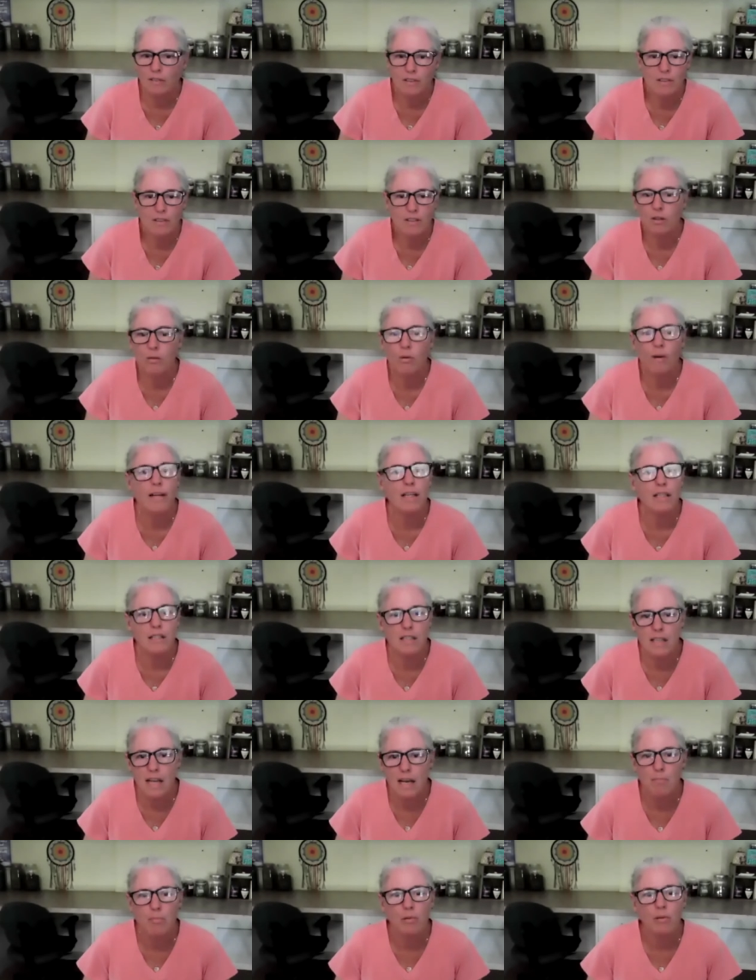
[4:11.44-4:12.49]
great
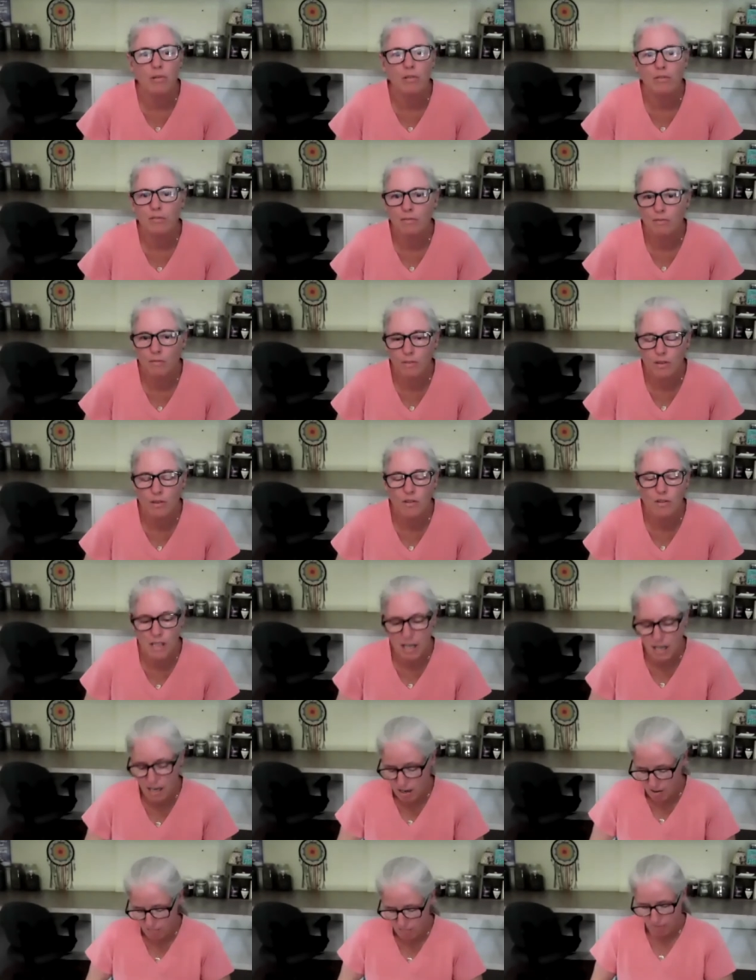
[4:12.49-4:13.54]
staple food to
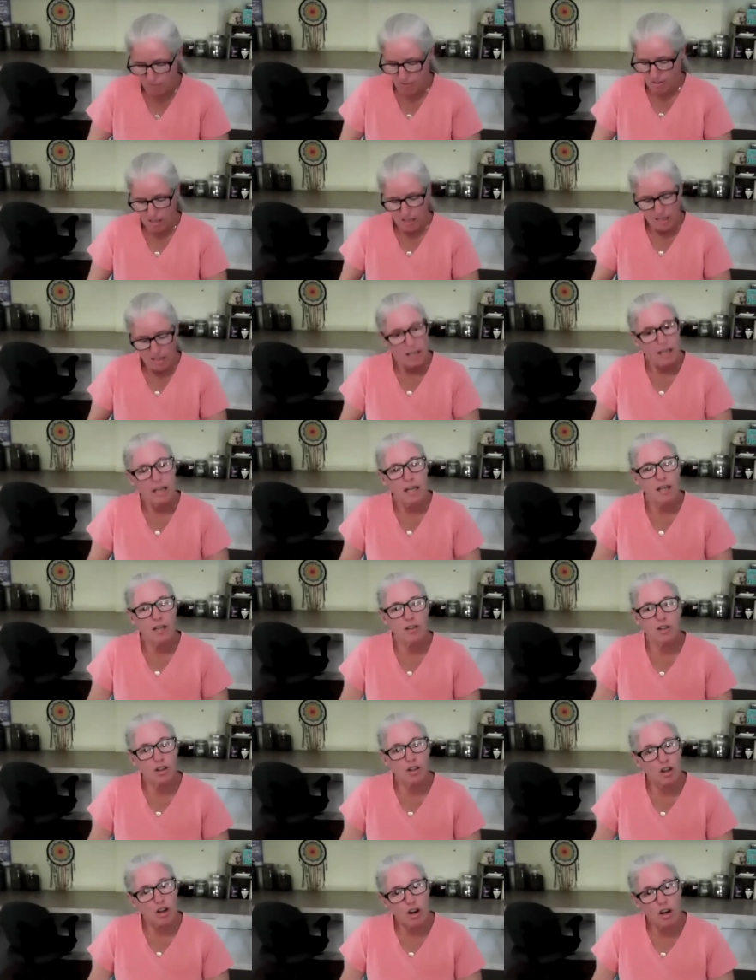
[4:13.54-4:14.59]
have in
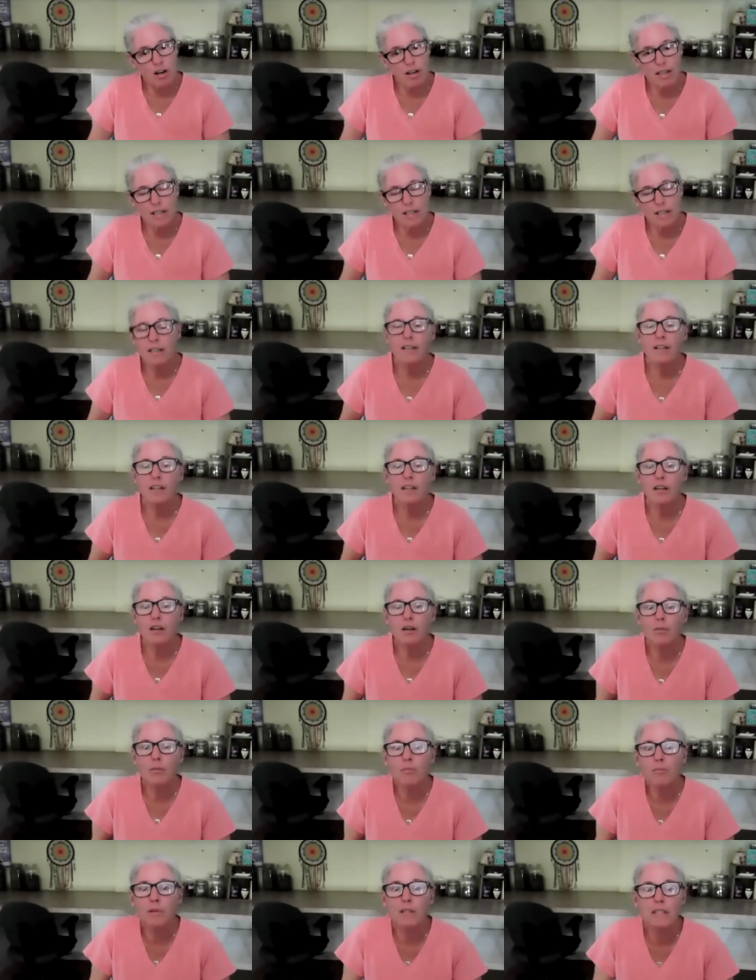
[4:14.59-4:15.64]
your garden.
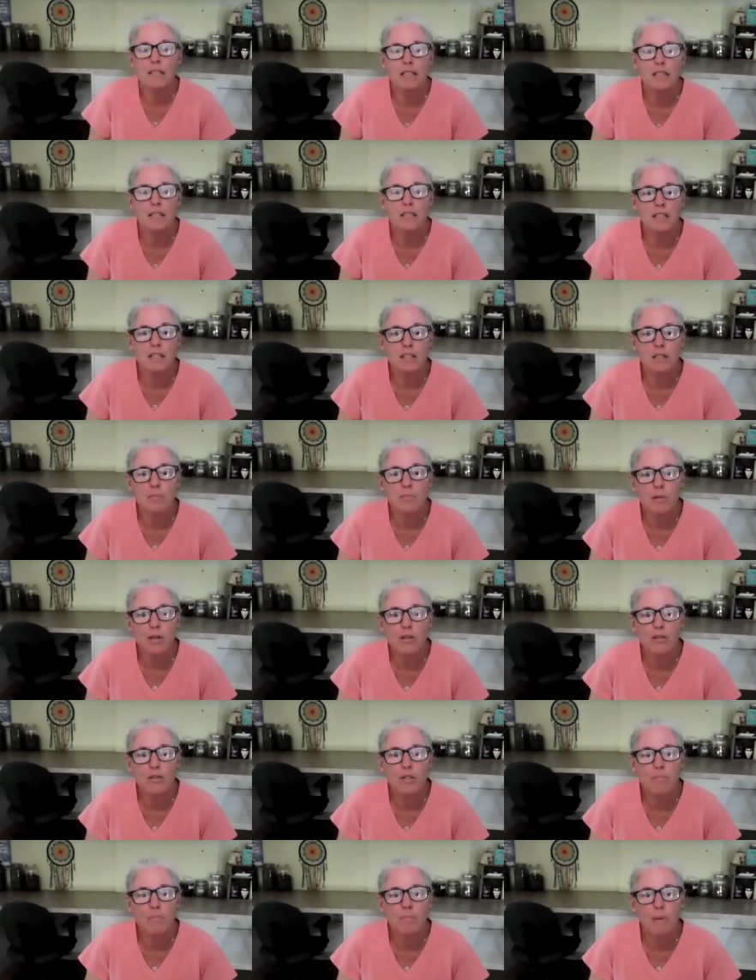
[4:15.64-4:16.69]
They're resistant to
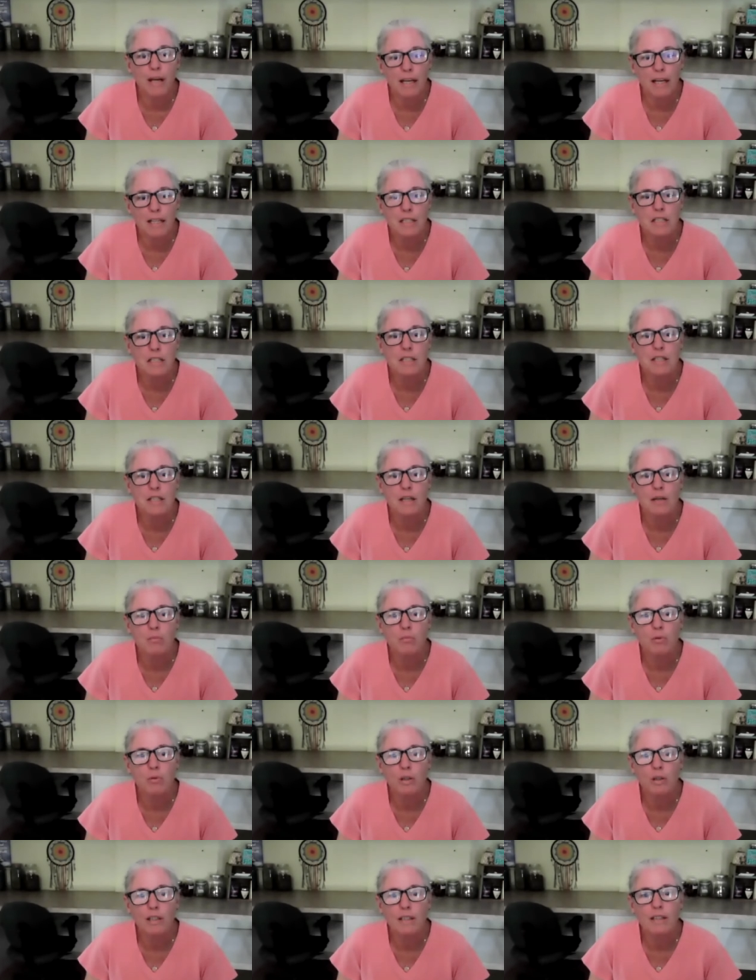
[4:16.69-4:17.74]
most pests that
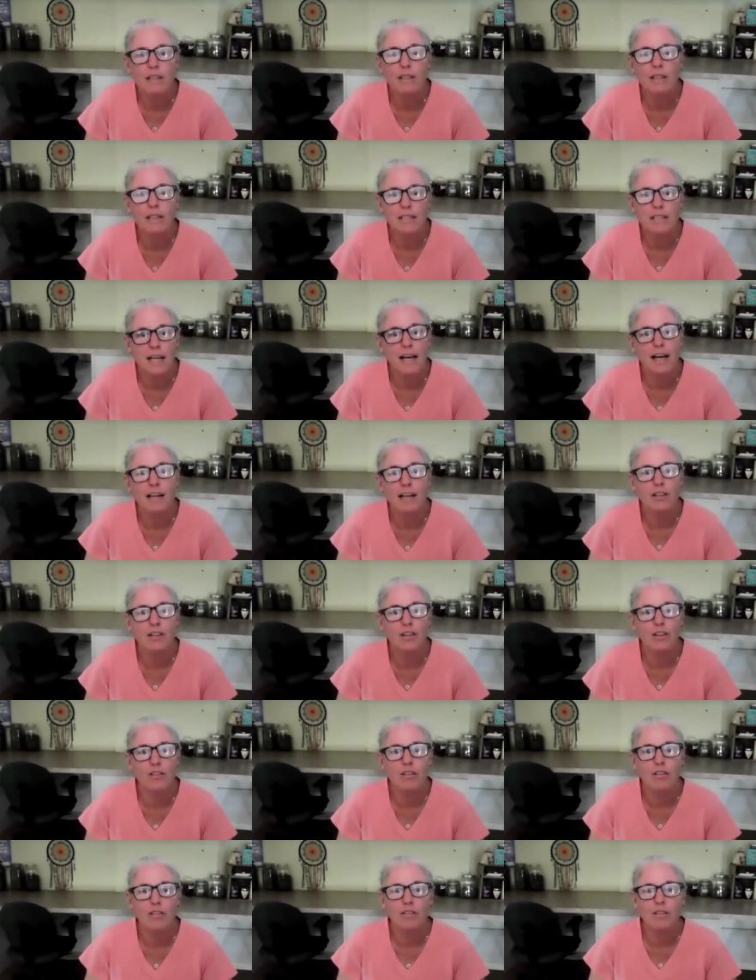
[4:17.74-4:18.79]
would attack
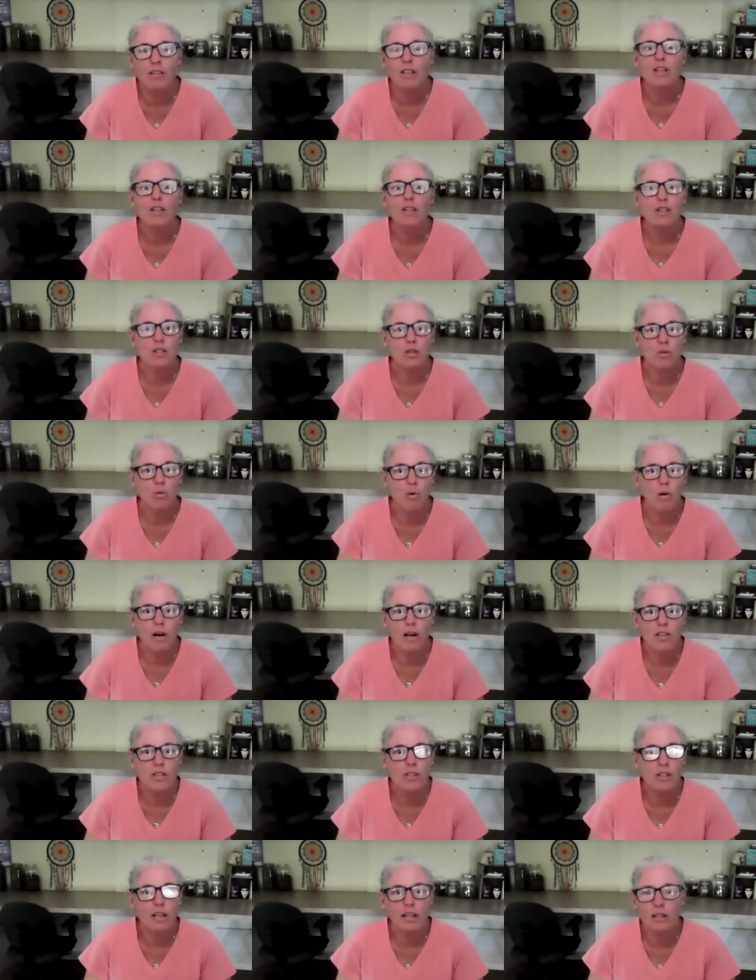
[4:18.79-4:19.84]
your
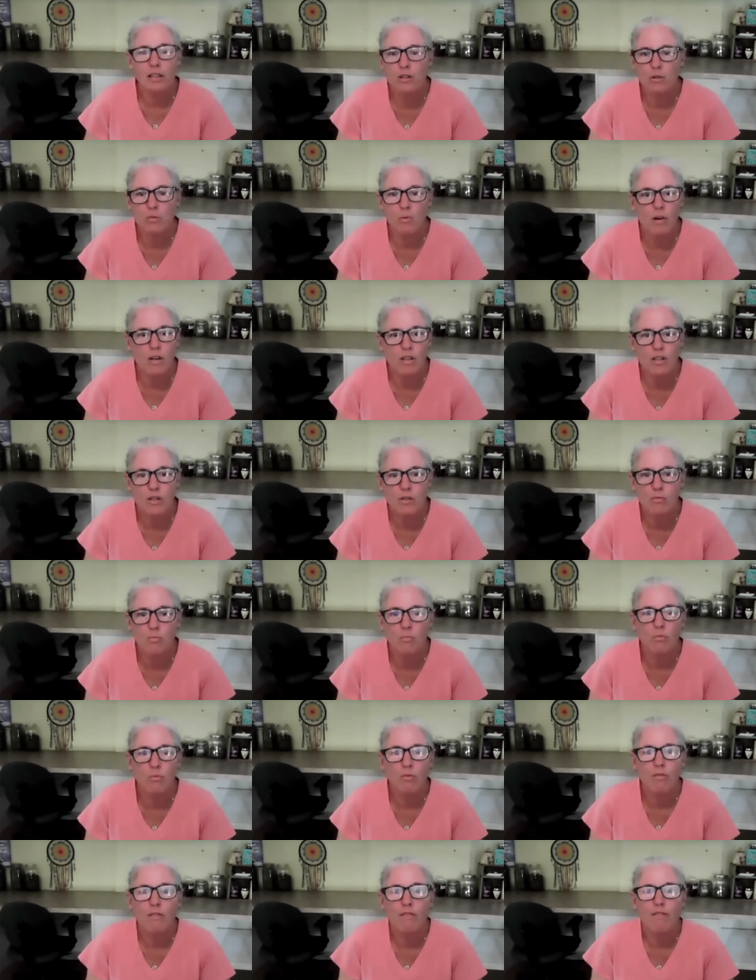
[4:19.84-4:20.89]
squash, like squash
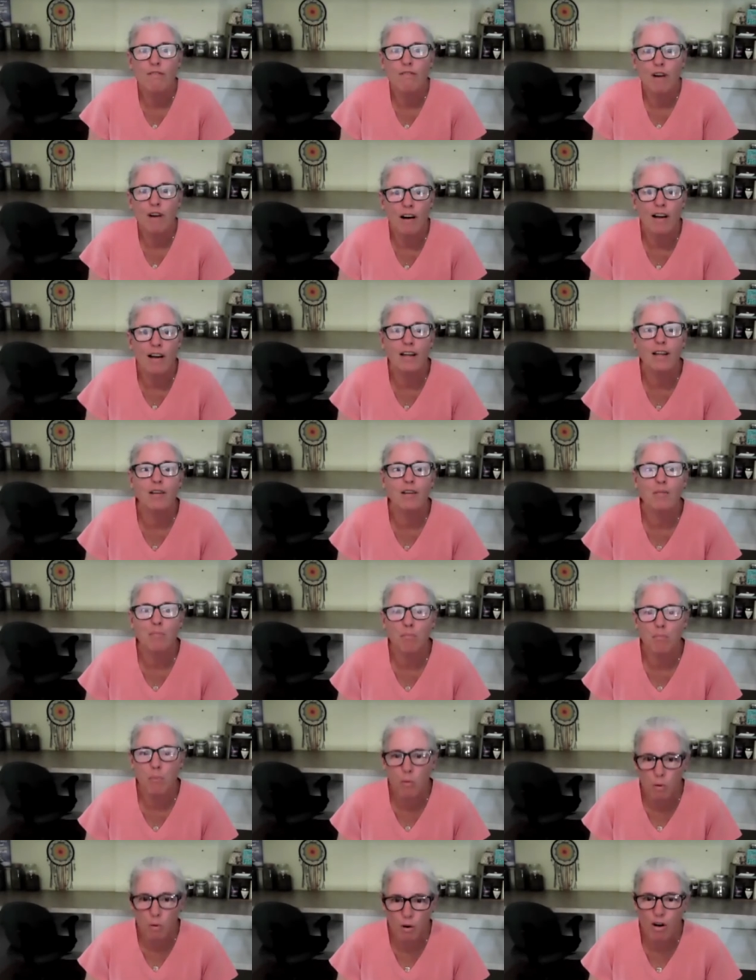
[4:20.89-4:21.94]
vine
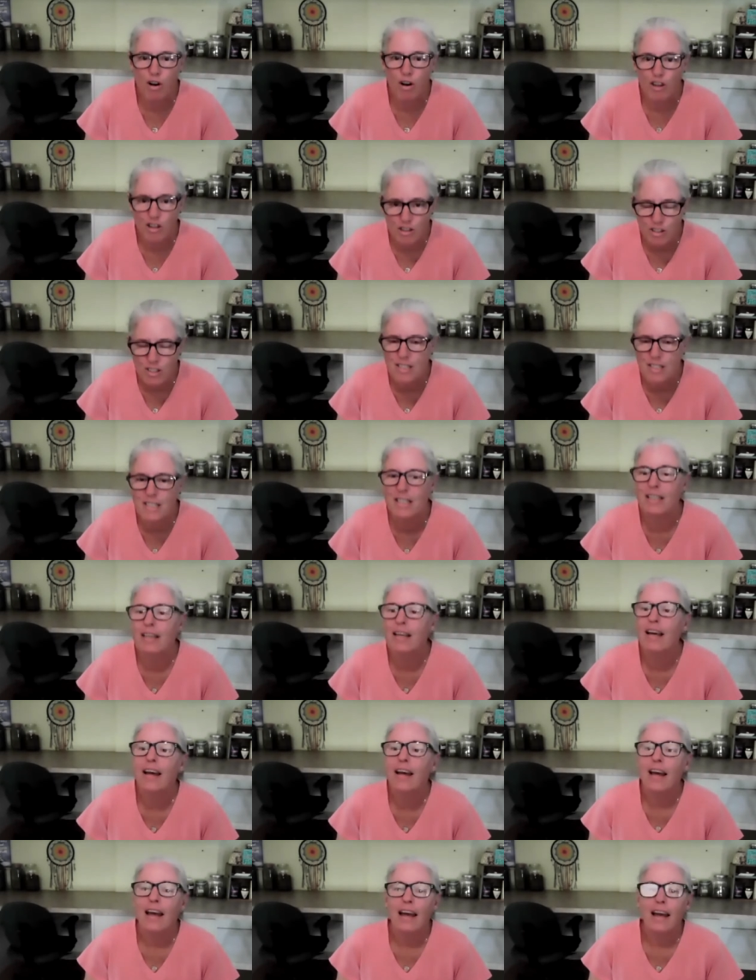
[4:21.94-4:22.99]
borers
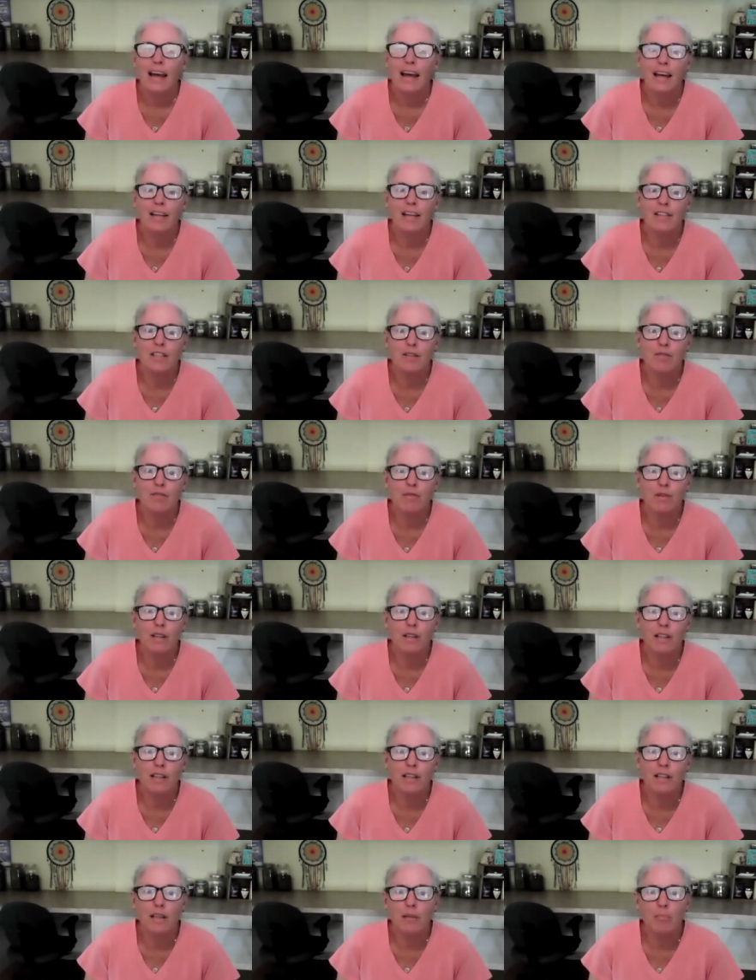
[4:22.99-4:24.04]
and
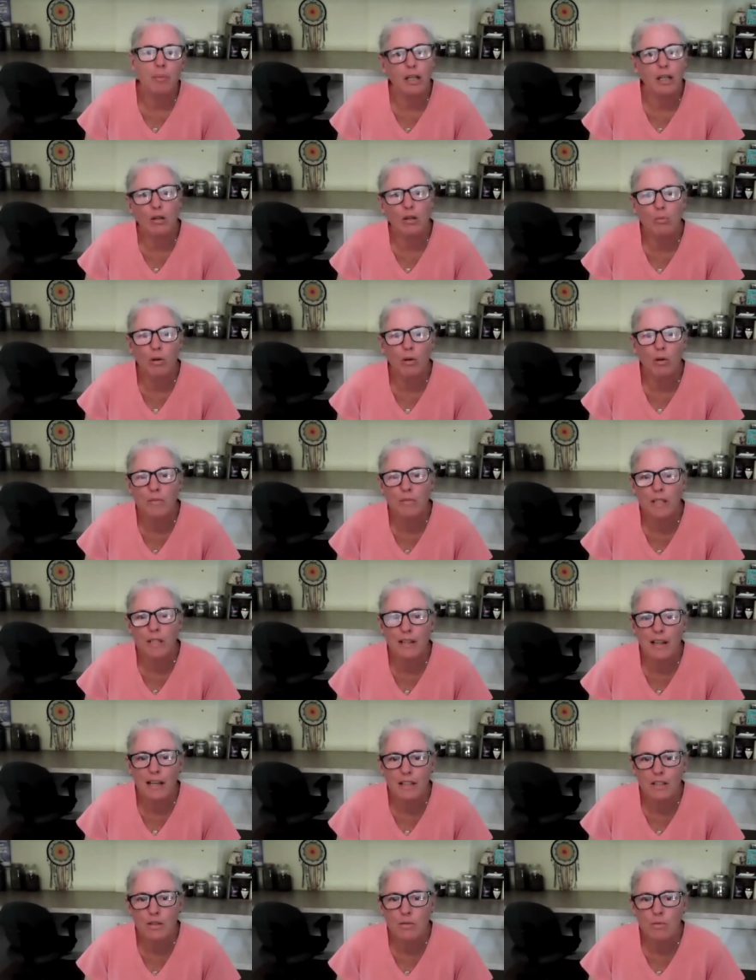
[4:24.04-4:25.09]
different pickle worms and
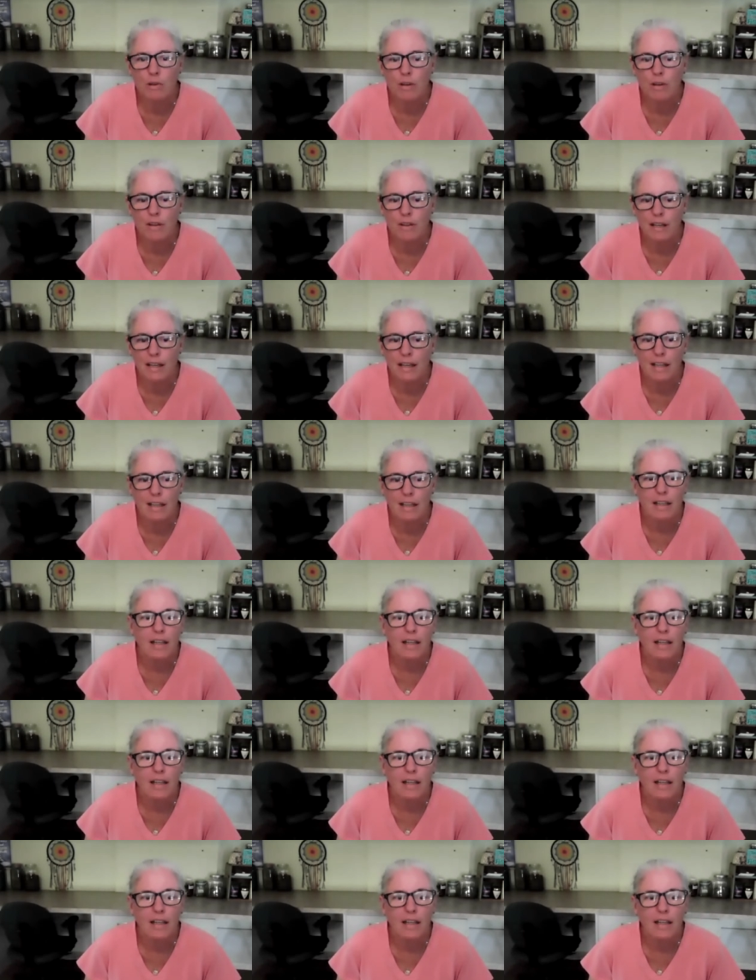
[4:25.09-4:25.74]
that sort of thing,